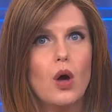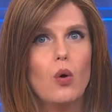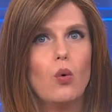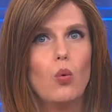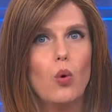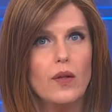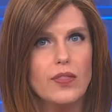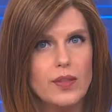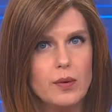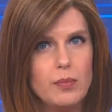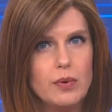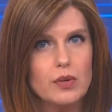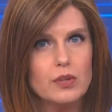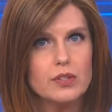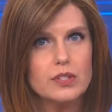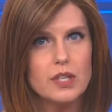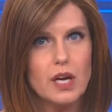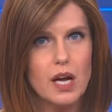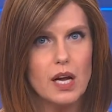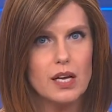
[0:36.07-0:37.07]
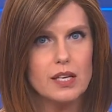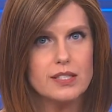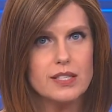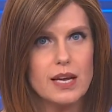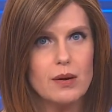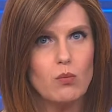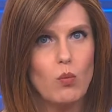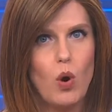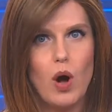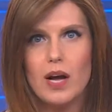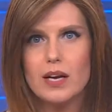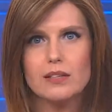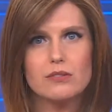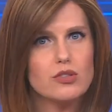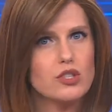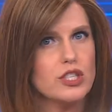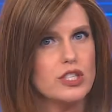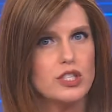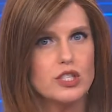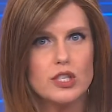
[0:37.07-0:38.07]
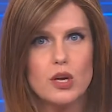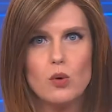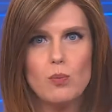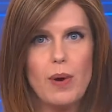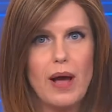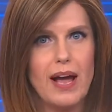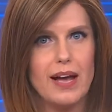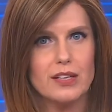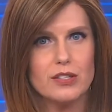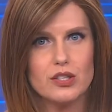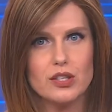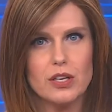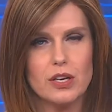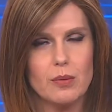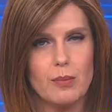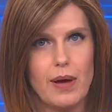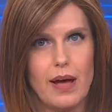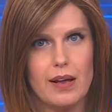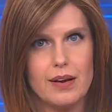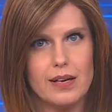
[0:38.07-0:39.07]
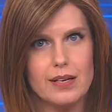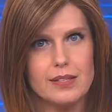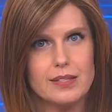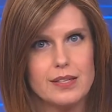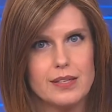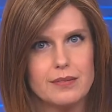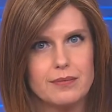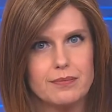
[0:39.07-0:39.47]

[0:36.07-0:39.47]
what the bill does and why she's so passionate about it.